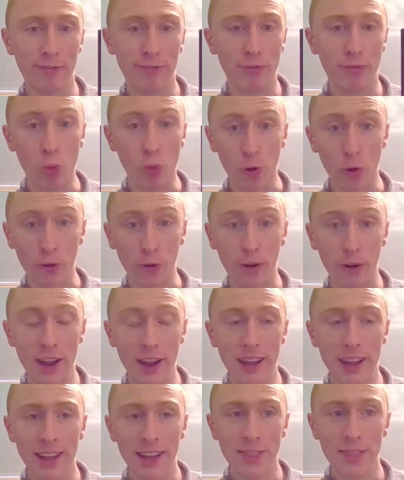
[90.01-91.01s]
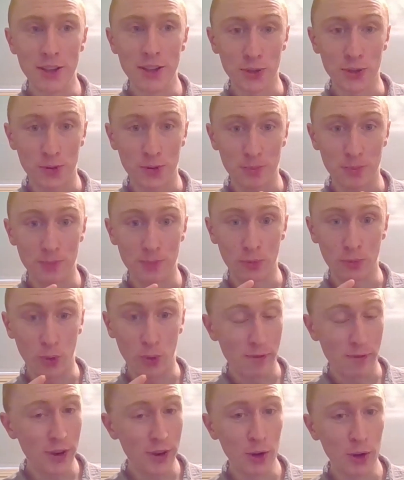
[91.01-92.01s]
for this
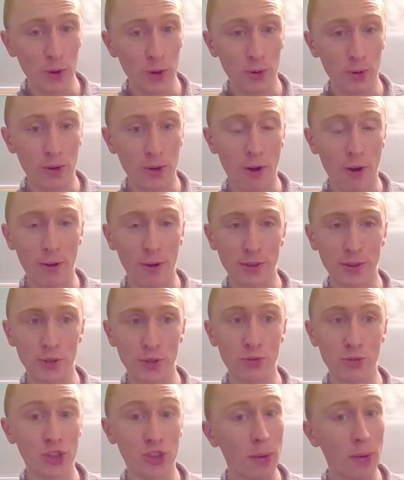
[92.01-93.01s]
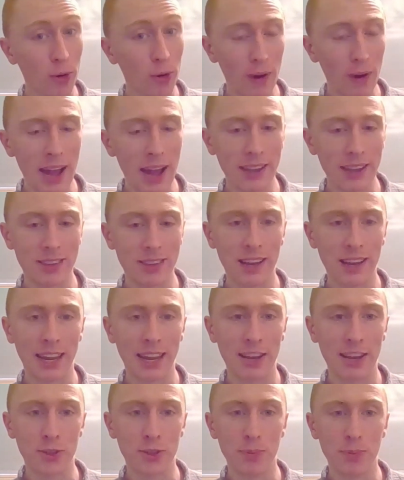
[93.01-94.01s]
review, hard to summarize, I
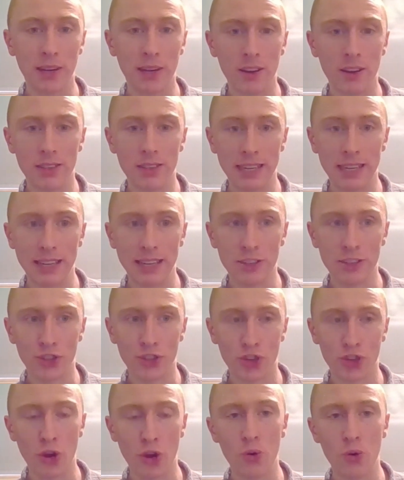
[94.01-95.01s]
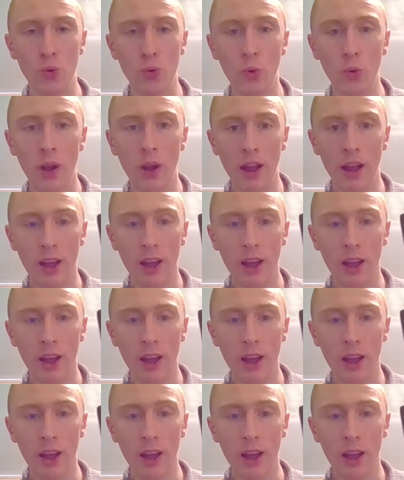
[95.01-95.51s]
guess, because it is so